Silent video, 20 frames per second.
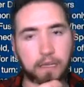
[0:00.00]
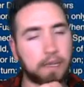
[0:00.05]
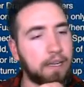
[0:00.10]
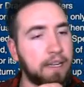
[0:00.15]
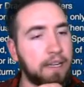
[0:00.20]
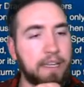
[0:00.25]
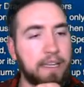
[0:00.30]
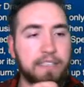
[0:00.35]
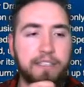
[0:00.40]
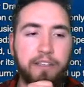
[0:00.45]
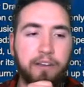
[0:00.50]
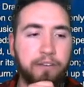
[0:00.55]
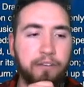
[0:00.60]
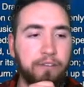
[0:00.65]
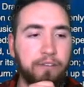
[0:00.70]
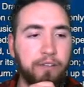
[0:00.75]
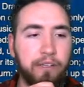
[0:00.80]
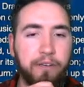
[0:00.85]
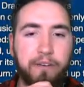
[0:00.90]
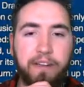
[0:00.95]
And he has the
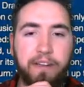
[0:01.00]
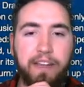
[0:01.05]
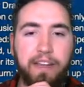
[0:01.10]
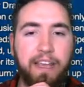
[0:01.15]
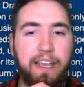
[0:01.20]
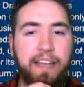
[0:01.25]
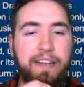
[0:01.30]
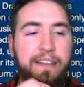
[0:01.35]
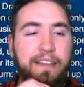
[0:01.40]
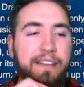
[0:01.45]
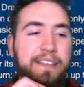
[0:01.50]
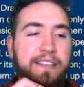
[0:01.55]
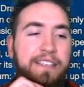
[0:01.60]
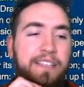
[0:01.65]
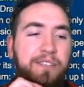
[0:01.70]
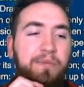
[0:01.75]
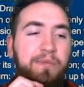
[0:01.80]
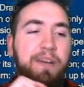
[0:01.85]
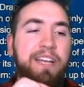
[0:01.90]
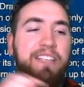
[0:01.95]
Overload in hand. This
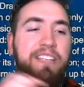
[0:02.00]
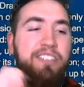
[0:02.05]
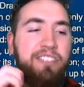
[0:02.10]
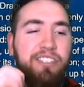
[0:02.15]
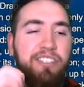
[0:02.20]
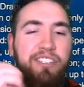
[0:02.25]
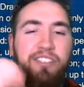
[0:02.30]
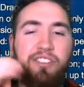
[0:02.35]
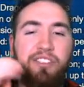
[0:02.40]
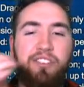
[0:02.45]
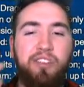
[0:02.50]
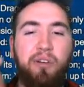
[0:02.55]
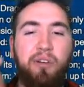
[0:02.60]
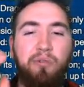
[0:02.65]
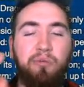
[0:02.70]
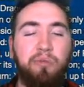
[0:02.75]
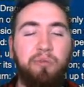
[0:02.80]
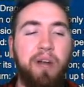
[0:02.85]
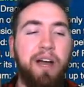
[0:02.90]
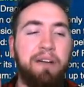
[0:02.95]
is why it's just so
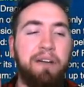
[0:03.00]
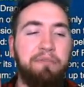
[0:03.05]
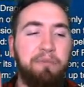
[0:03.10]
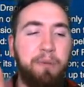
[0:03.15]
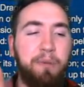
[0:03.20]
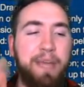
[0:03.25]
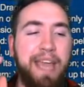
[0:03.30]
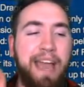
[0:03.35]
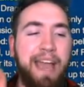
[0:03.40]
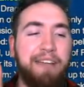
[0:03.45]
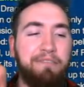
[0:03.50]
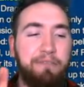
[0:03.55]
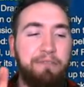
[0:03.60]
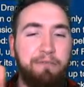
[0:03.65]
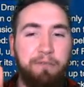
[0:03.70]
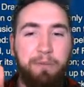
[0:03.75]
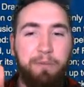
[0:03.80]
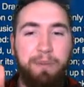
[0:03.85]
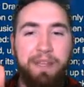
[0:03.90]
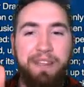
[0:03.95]
rough. We have a
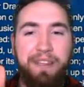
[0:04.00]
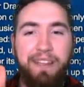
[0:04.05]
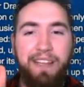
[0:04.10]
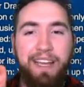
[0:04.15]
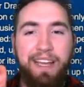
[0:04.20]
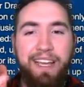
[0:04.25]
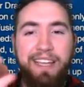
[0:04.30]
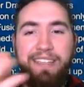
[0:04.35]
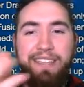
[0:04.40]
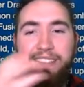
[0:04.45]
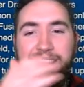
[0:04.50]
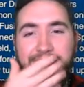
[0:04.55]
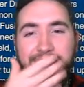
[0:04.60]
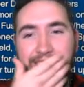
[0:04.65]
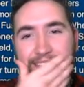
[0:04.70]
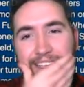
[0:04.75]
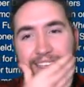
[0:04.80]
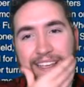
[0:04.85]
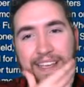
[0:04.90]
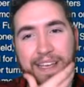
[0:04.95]
Forbidden
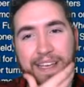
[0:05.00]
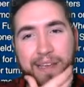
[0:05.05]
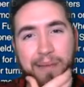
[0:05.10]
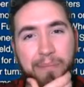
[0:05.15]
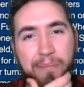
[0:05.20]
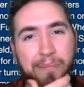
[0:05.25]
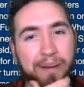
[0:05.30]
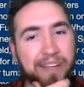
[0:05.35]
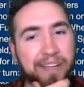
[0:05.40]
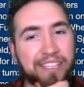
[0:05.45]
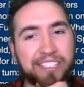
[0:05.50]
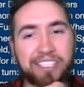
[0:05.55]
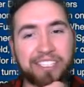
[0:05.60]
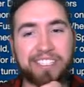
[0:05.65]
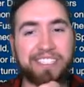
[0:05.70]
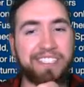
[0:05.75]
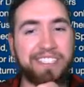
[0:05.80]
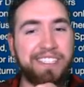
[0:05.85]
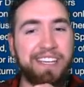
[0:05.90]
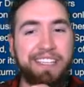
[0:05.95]
Lands, but it
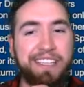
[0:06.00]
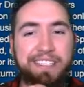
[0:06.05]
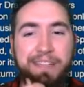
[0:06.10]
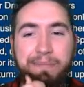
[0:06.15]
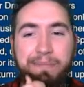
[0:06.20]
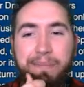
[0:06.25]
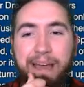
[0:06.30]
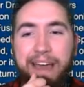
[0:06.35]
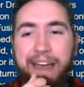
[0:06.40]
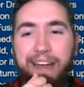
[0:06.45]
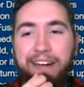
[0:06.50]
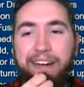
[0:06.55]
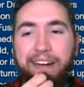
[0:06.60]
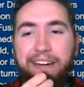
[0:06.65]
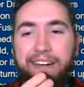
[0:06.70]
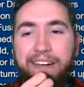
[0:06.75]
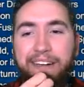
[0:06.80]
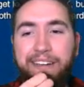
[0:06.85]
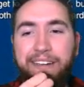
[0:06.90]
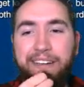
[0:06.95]
just doesn't matter.